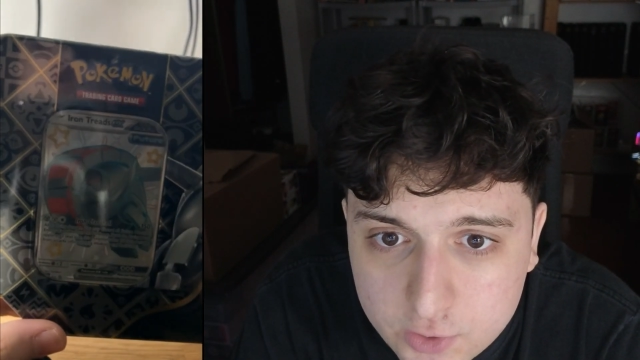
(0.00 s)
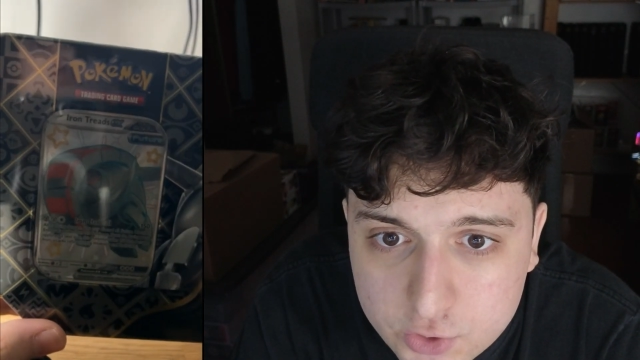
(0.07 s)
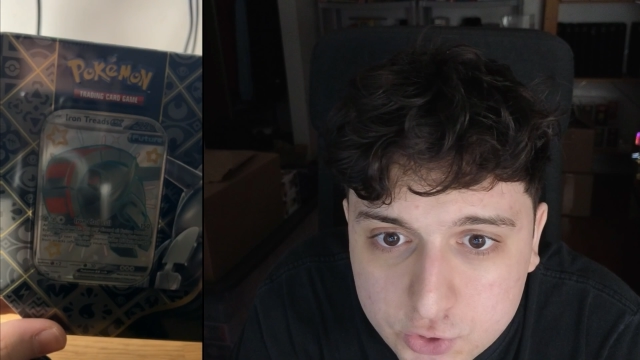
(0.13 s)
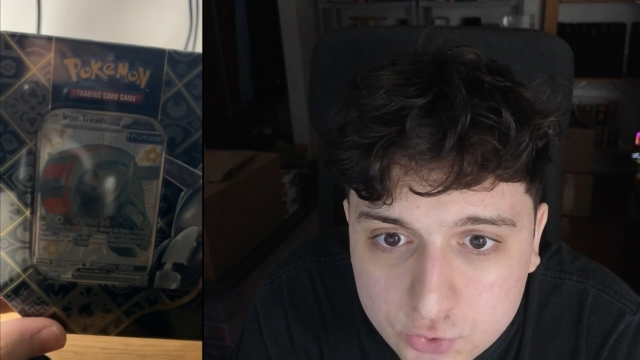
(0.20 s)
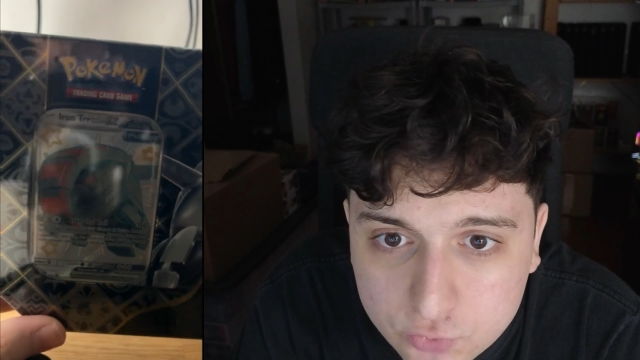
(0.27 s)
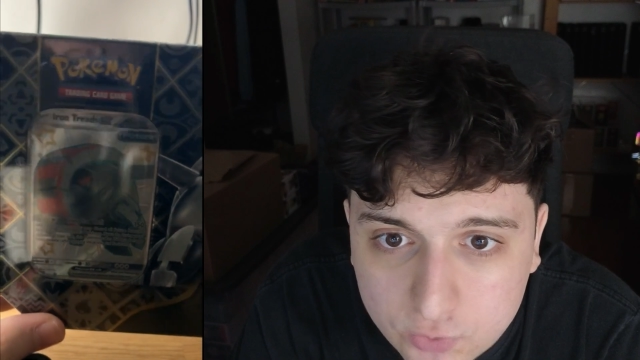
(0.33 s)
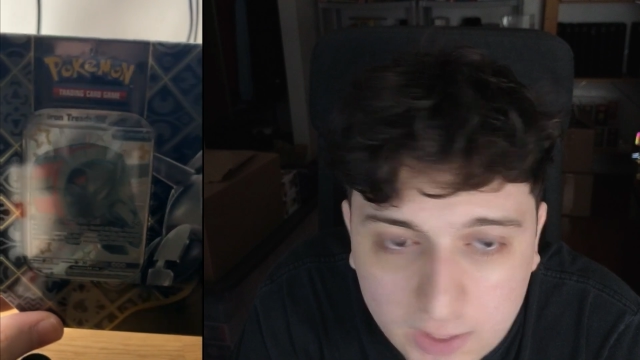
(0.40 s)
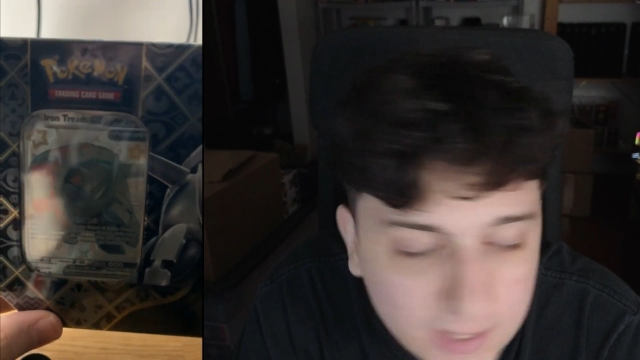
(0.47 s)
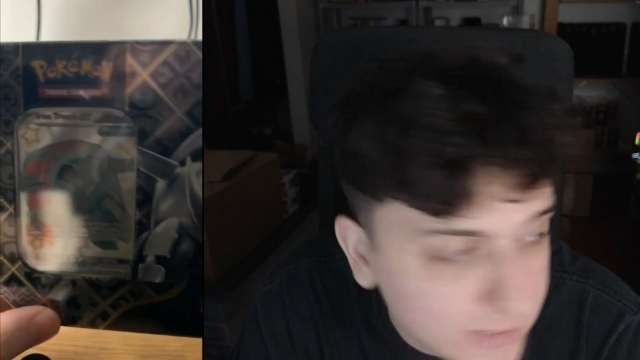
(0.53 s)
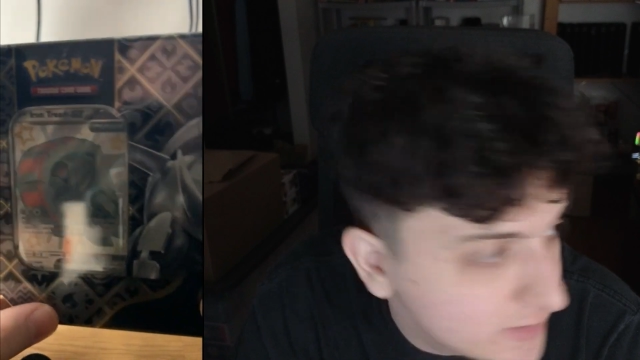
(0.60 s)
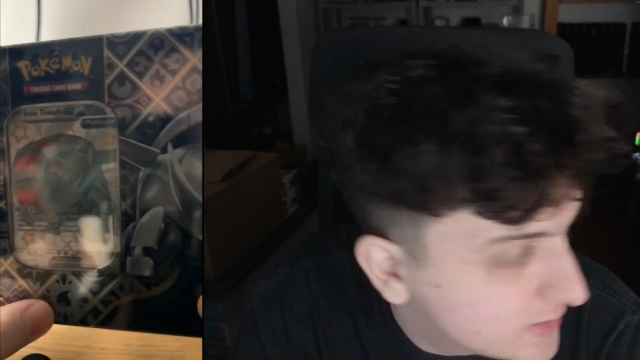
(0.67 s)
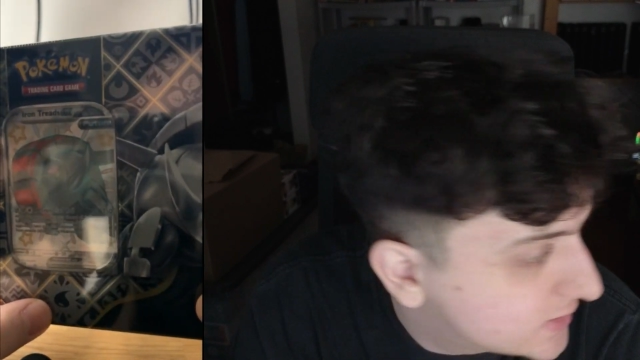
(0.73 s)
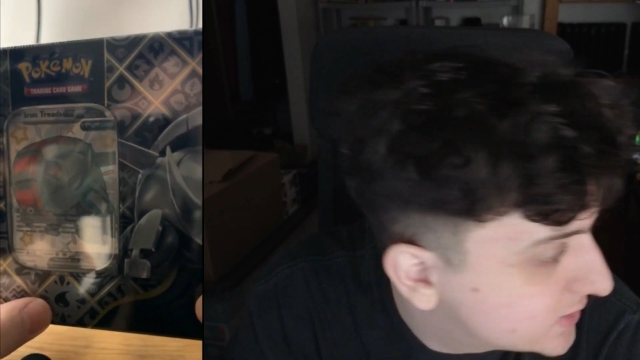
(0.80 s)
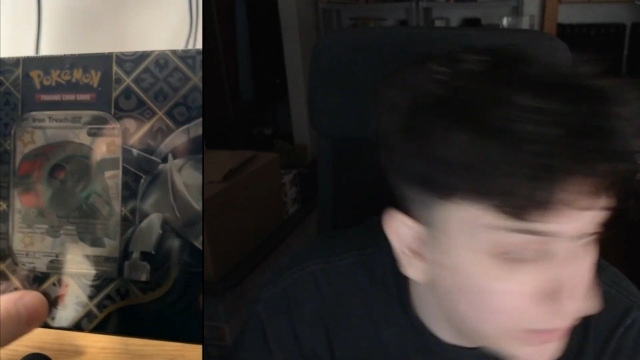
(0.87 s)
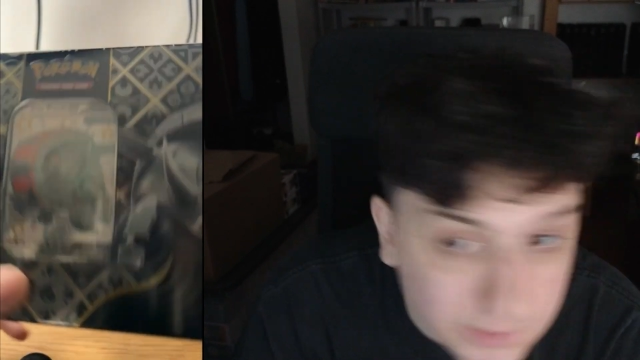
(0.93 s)

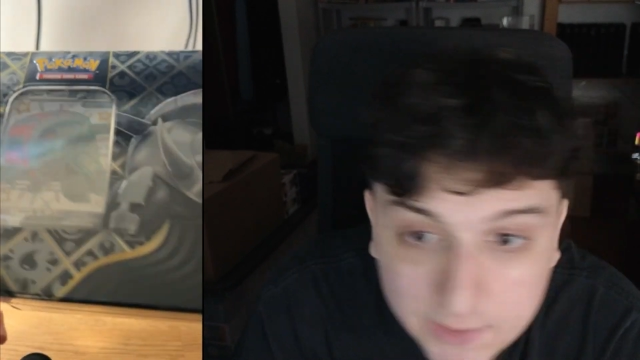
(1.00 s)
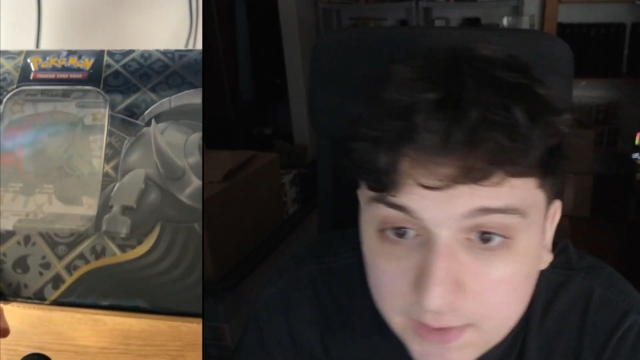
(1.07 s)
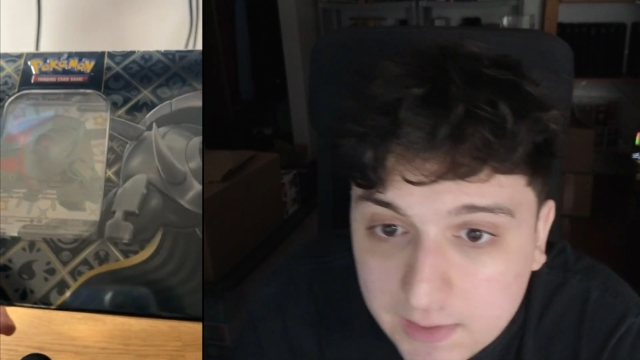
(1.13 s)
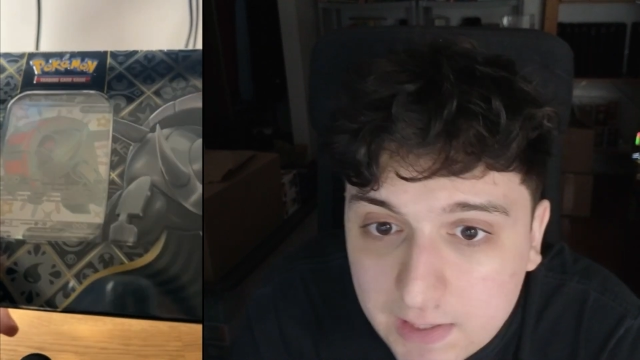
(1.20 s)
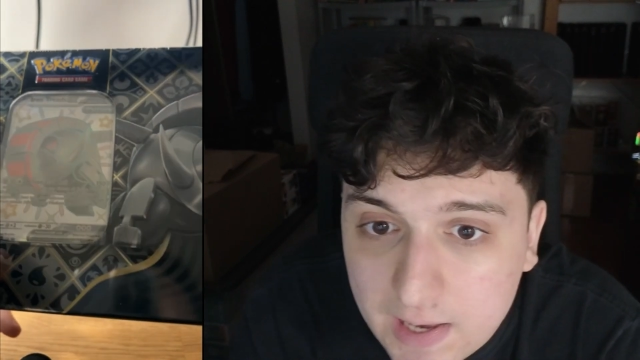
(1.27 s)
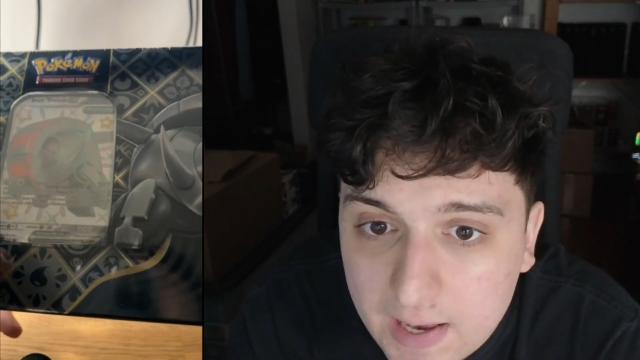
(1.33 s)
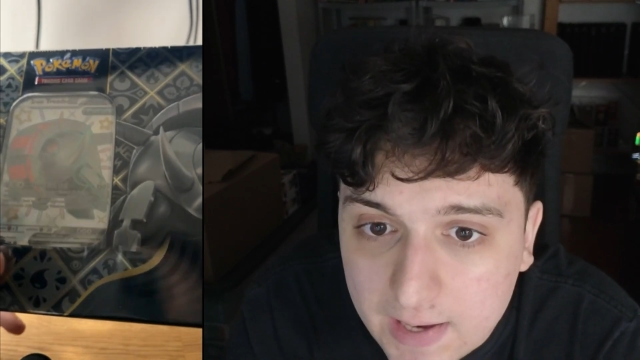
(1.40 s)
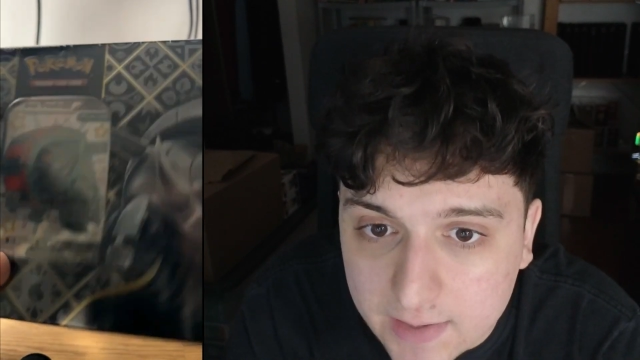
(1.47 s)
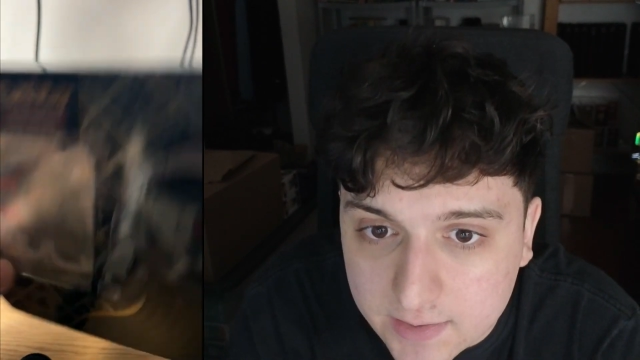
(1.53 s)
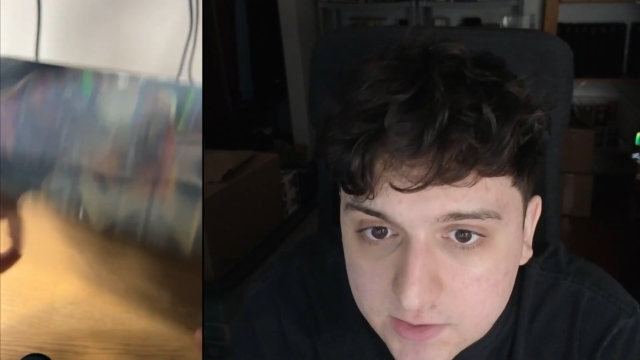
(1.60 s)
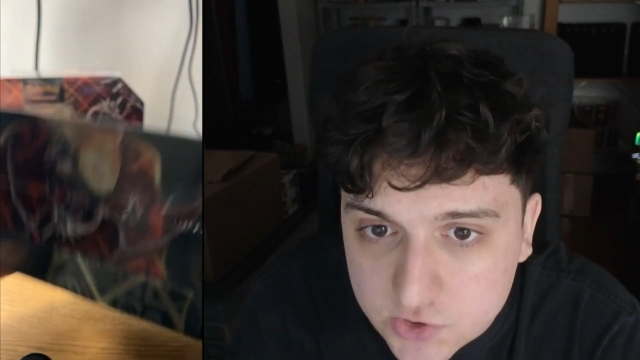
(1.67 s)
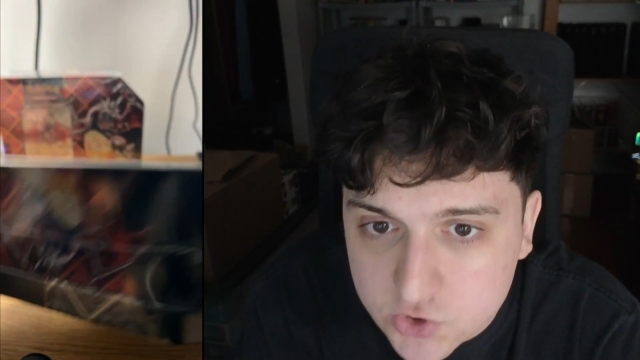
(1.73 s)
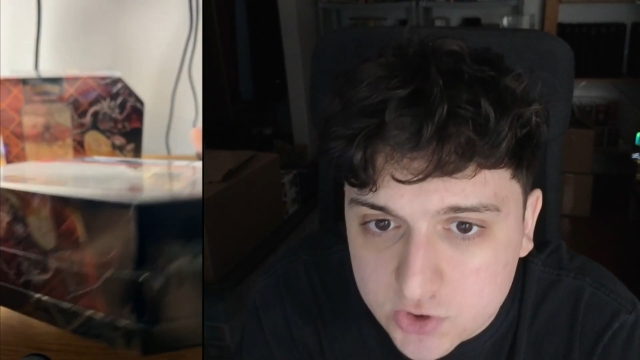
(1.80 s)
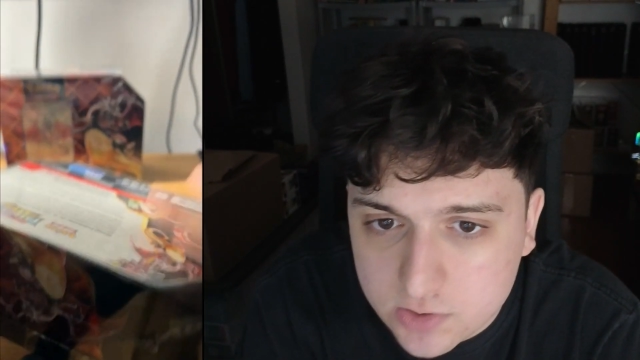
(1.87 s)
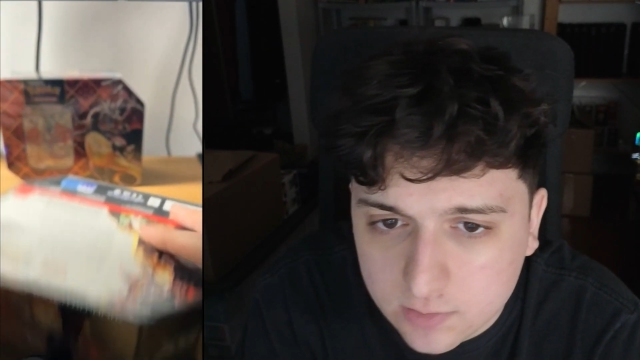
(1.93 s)
Treads E
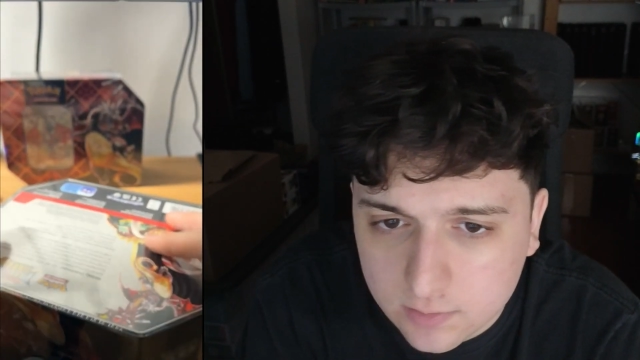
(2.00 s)
X.